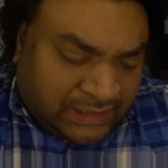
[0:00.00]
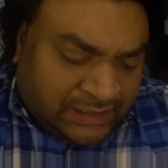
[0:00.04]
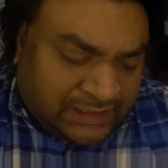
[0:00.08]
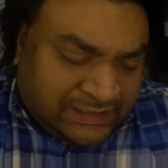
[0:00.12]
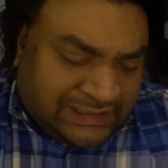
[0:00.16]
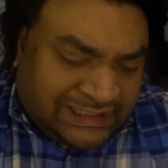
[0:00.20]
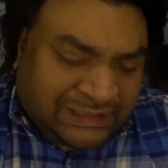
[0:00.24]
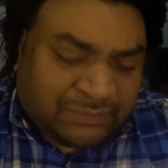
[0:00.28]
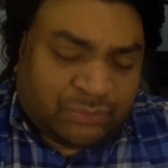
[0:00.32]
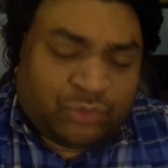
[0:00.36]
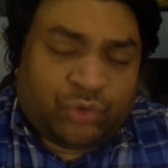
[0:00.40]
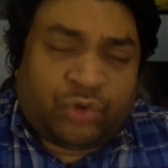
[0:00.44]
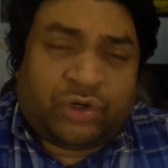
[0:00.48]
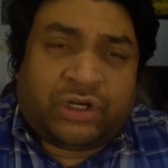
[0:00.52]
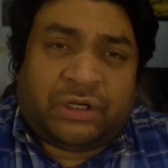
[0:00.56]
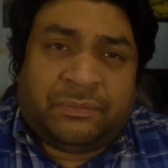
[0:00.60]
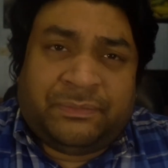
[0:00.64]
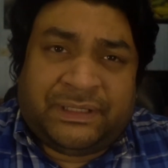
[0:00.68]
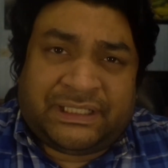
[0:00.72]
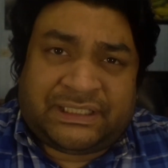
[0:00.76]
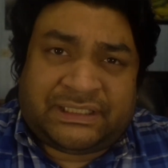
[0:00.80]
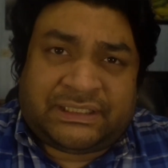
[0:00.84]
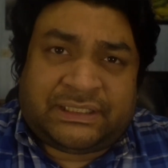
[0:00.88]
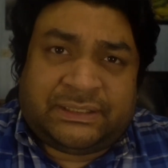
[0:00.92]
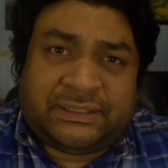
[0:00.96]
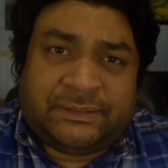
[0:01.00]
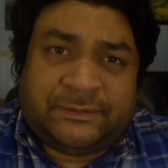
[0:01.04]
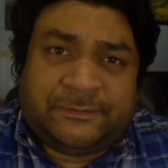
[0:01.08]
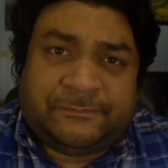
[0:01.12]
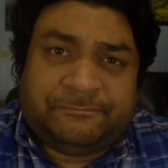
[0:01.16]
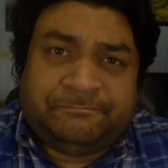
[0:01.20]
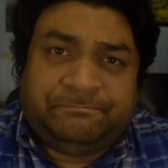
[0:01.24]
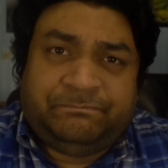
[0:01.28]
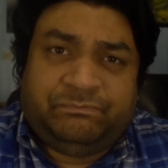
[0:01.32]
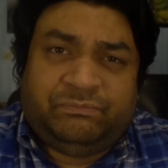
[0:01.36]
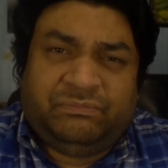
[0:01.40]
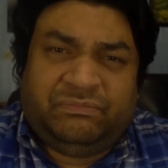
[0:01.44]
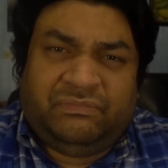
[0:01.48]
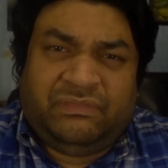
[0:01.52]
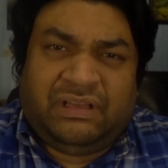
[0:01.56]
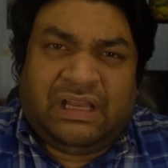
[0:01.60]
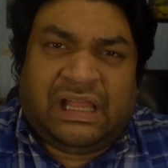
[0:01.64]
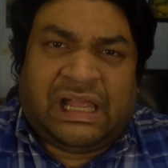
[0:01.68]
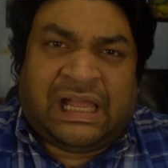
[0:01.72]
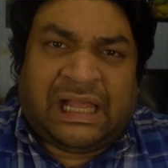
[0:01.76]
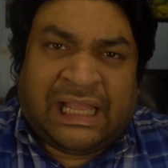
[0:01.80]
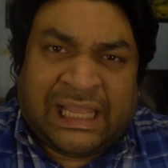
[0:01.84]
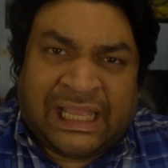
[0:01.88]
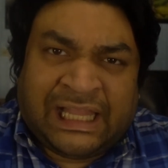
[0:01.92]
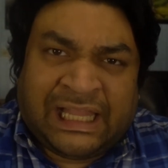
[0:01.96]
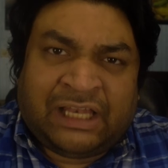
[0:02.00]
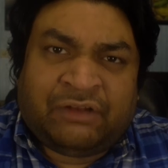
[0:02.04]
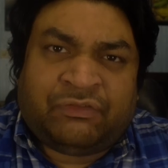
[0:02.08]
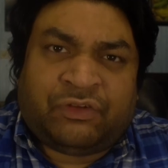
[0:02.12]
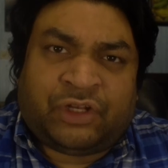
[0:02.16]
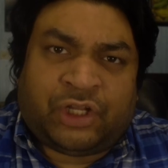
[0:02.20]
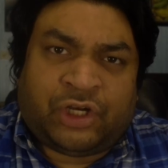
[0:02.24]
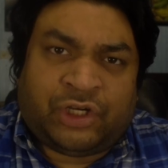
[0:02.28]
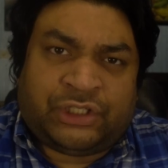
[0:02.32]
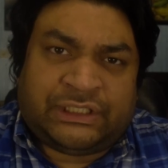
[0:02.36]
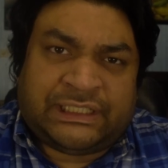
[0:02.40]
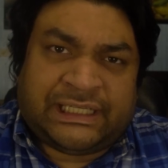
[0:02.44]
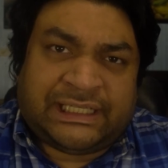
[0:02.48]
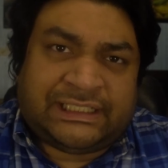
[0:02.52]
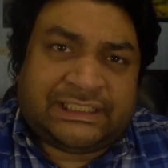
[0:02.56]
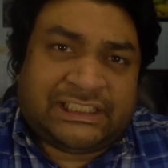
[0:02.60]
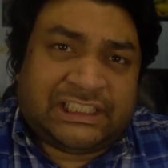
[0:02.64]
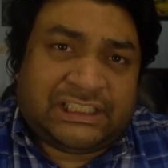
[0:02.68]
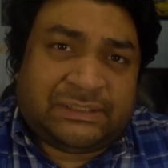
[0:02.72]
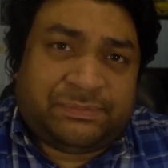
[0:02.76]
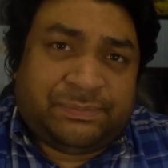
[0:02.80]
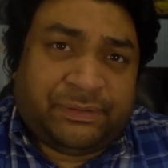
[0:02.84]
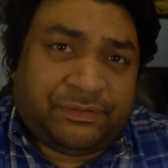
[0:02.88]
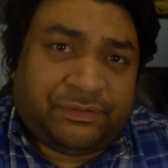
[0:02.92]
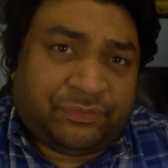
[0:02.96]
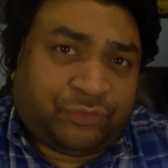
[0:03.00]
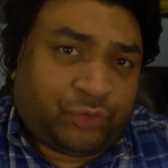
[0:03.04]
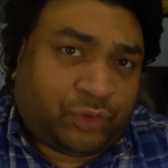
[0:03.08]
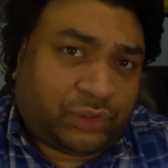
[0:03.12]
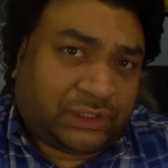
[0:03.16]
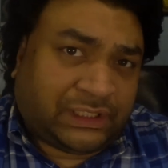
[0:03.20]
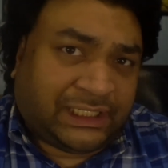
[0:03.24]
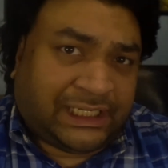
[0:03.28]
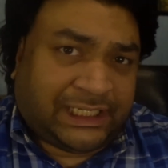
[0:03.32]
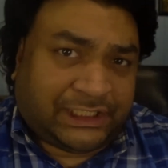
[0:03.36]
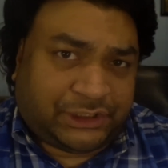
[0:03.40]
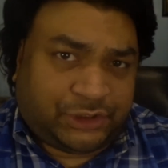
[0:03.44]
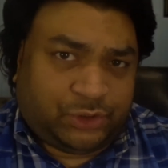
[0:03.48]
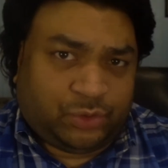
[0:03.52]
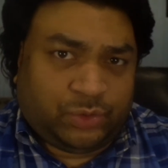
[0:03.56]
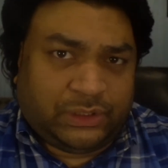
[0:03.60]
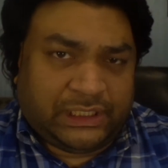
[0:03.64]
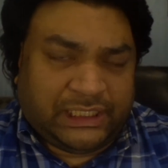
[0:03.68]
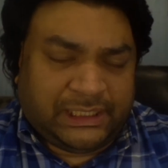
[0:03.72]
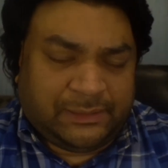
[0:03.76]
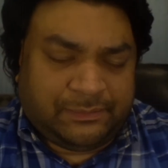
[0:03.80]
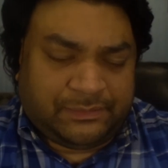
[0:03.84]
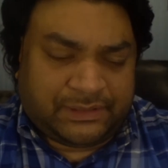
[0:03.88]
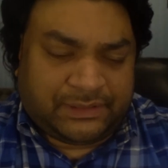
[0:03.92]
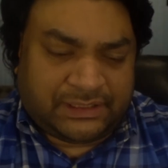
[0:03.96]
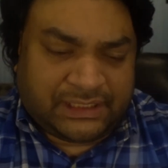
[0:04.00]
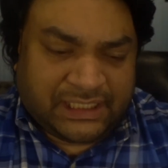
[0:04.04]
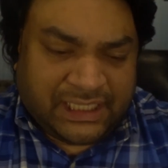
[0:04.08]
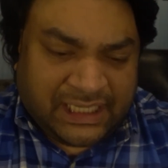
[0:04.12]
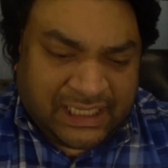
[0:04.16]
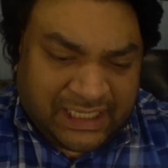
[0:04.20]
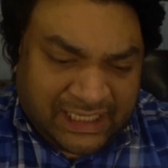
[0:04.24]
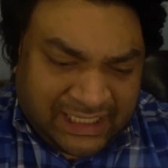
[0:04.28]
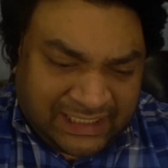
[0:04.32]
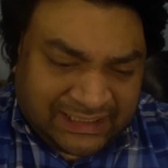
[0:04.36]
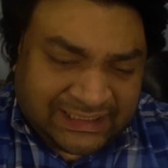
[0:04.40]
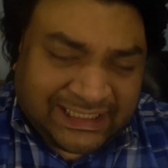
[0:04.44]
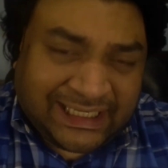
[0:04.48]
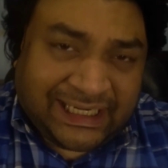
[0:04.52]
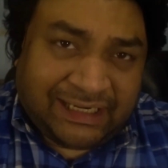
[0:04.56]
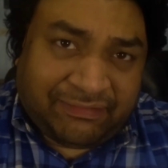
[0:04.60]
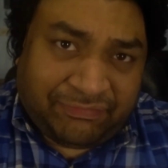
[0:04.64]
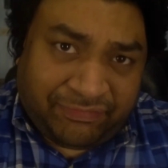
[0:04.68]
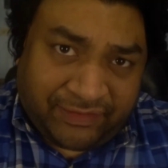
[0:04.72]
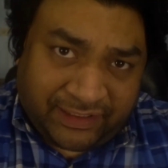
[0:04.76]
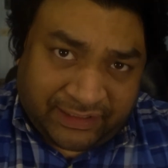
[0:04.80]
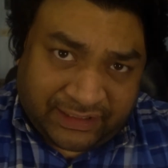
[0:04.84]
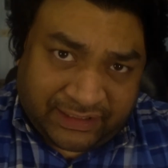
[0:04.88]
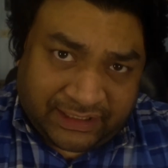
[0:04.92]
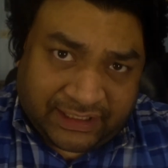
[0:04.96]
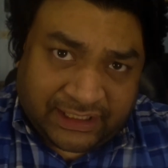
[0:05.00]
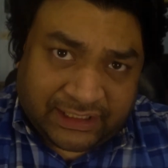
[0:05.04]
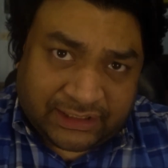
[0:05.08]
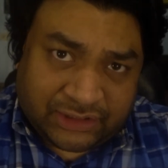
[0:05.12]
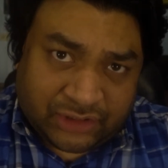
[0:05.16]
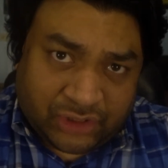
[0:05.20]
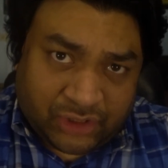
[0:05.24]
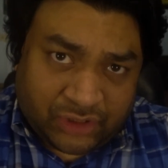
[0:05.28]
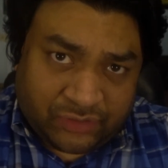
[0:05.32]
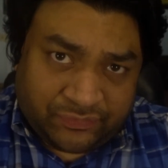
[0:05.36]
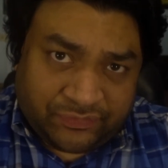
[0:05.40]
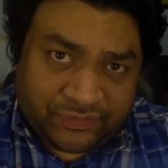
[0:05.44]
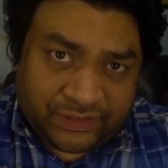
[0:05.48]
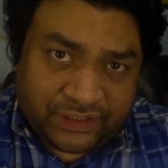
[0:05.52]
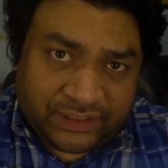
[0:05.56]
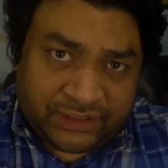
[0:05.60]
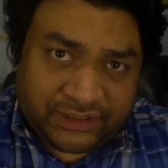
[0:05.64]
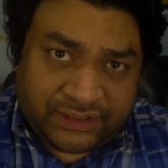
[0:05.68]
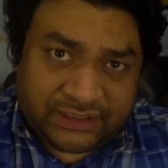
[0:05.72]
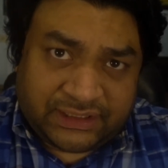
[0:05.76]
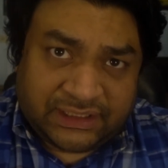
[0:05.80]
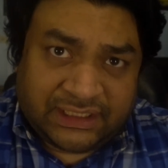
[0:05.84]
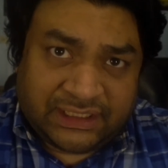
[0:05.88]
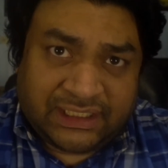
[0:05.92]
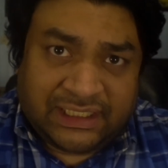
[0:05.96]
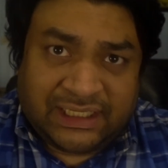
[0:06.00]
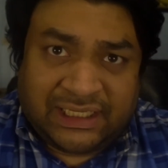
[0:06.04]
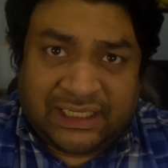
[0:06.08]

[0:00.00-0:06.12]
Timo Werner missed a hell of a lot of chances before the last two games, and that affected his confidence.